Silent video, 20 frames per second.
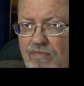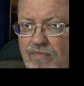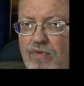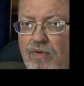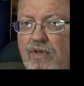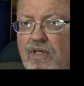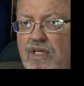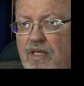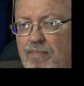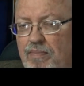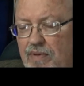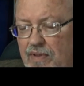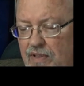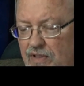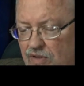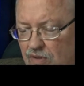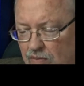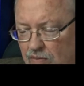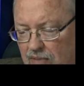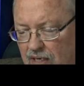if you'll keep it
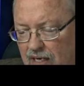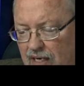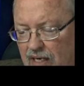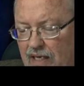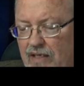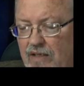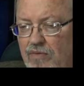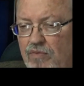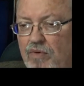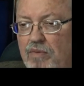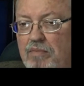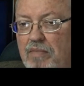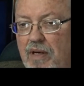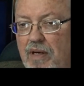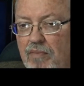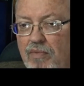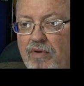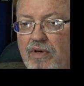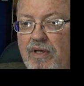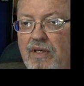in your mind,
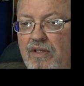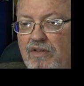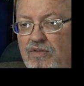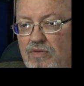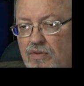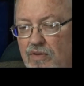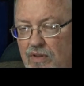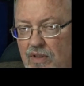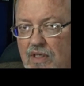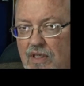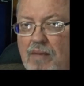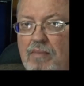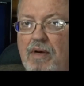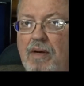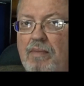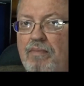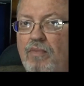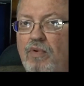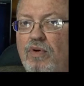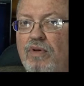remember it, it's going to come
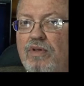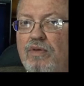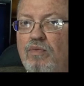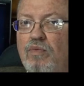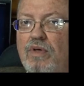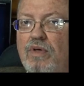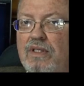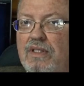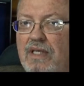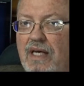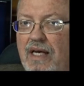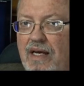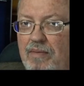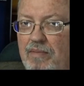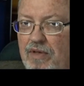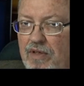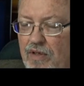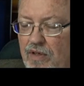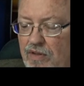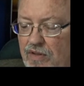up more than one
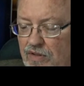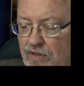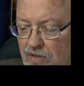time in our